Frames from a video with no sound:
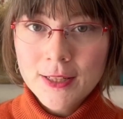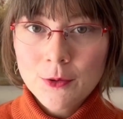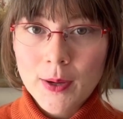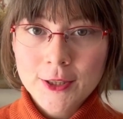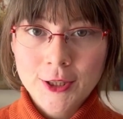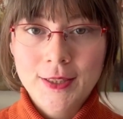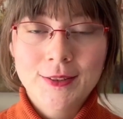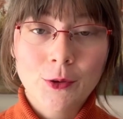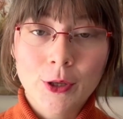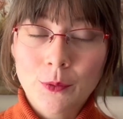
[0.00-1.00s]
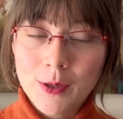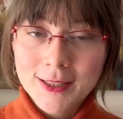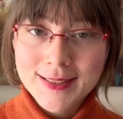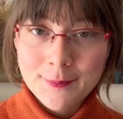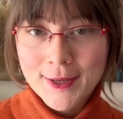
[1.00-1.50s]
If you have any
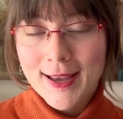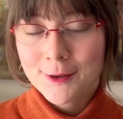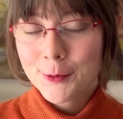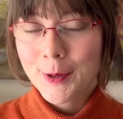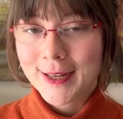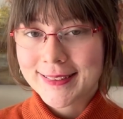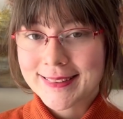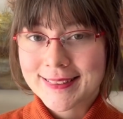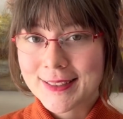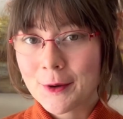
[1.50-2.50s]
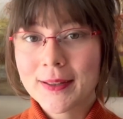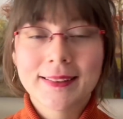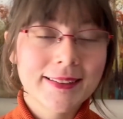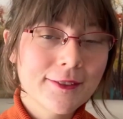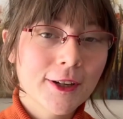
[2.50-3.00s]
questions or you want to tell me how your
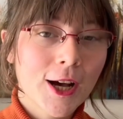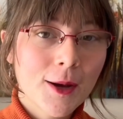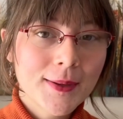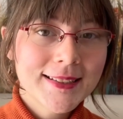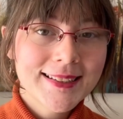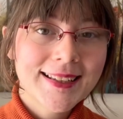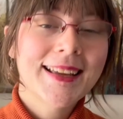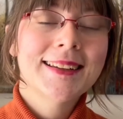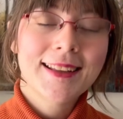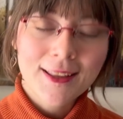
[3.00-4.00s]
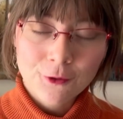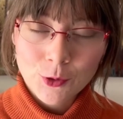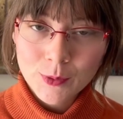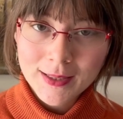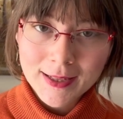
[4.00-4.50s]
practice is going, leave a comment,
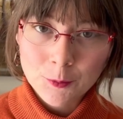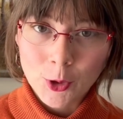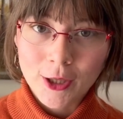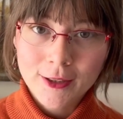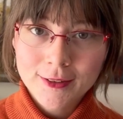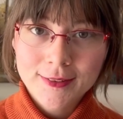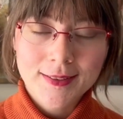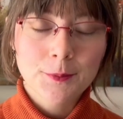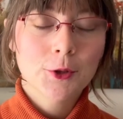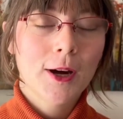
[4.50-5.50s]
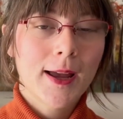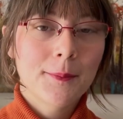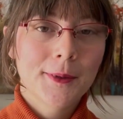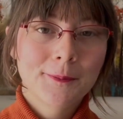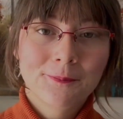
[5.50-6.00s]
and if you would like more,
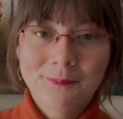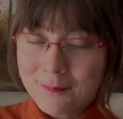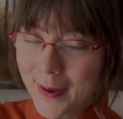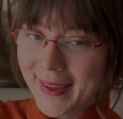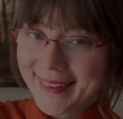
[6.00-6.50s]
subscribe.